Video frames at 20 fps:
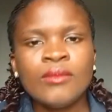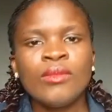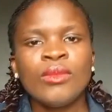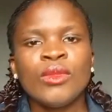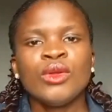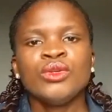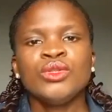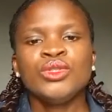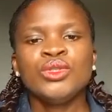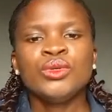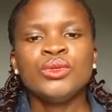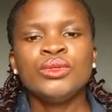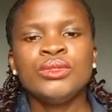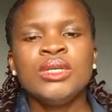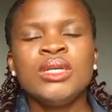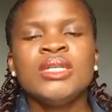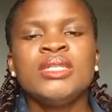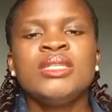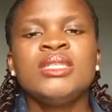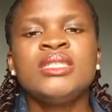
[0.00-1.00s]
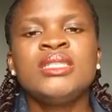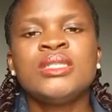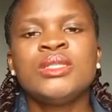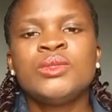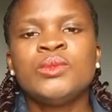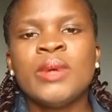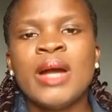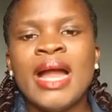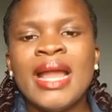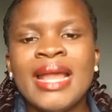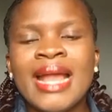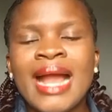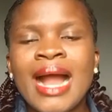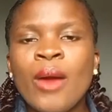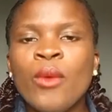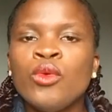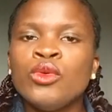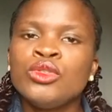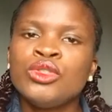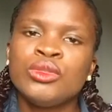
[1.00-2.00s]
So this is why I
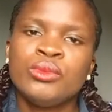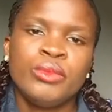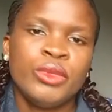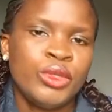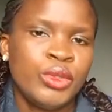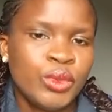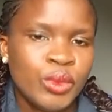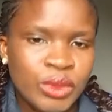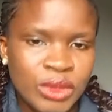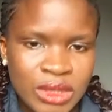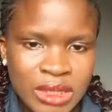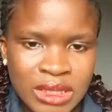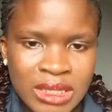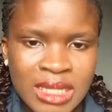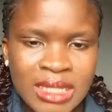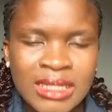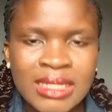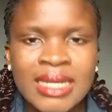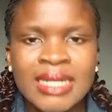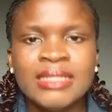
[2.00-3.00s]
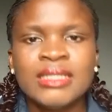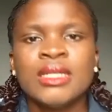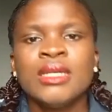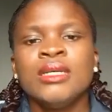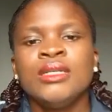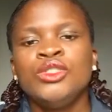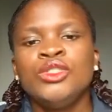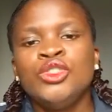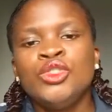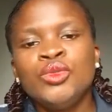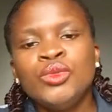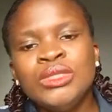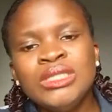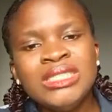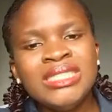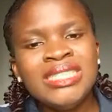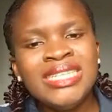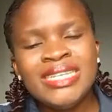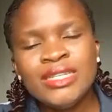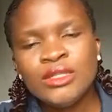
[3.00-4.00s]
want to make you understand that you
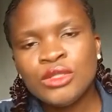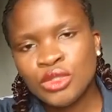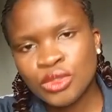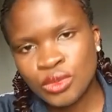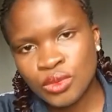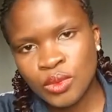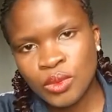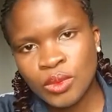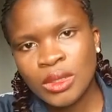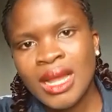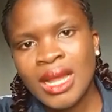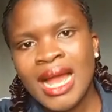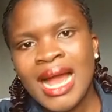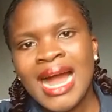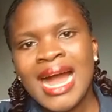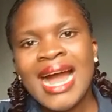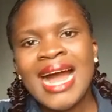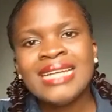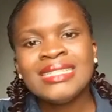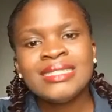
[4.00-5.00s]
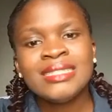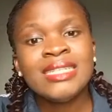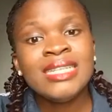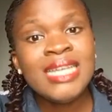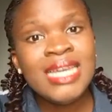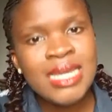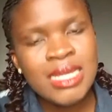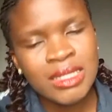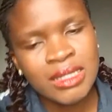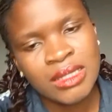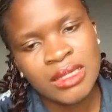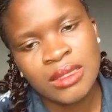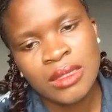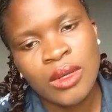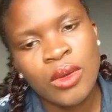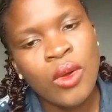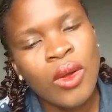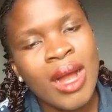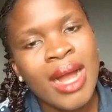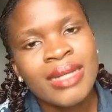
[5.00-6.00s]
need to, at least
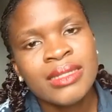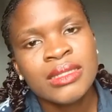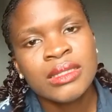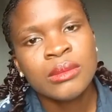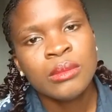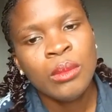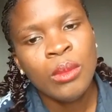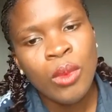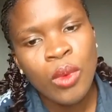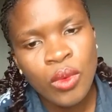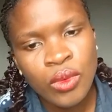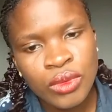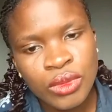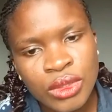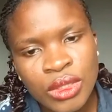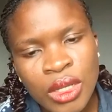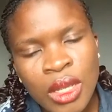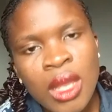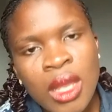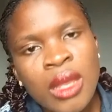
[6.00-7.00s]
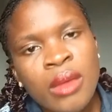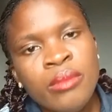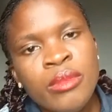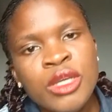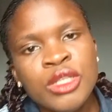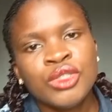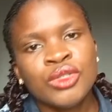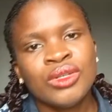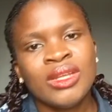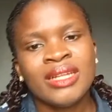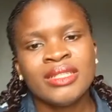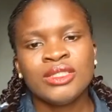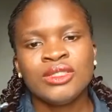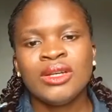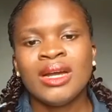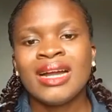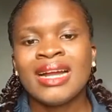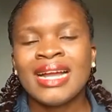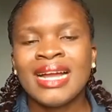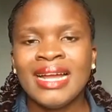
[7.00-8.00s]
or at most, make sure that you
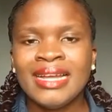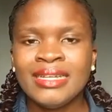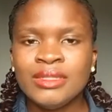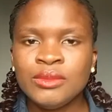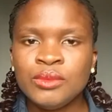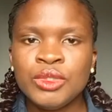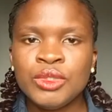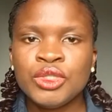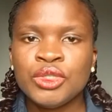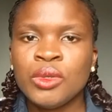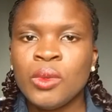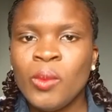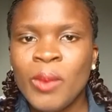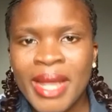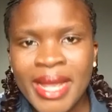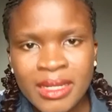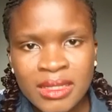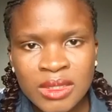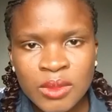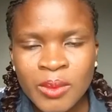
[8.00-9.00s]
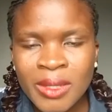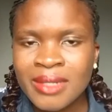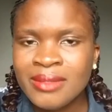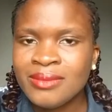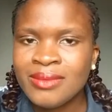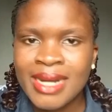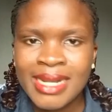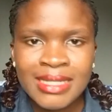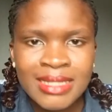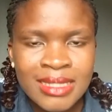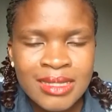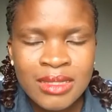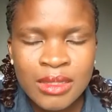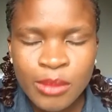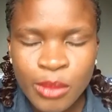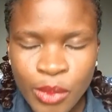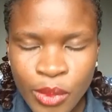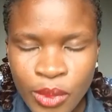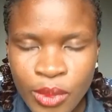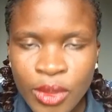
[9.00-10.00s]
are kind with your words when writing a
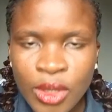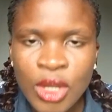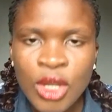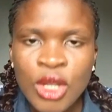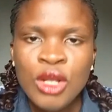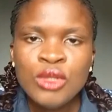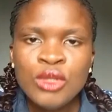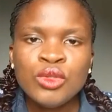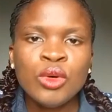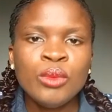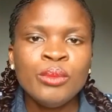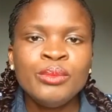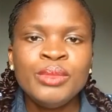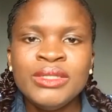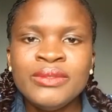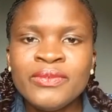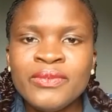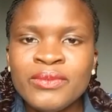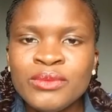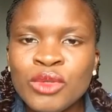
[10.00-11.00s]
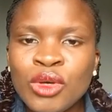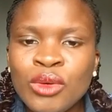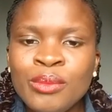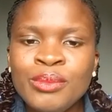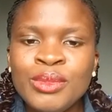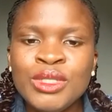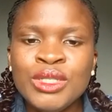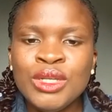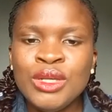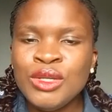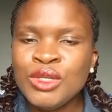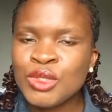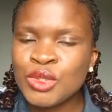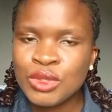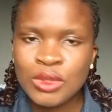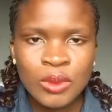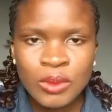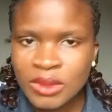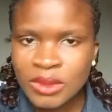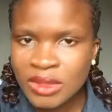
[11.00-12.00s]
book. Don't be
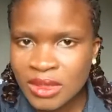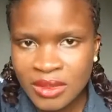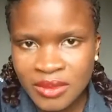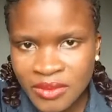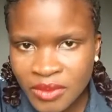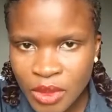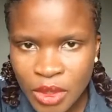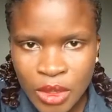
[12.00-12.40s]
insultive.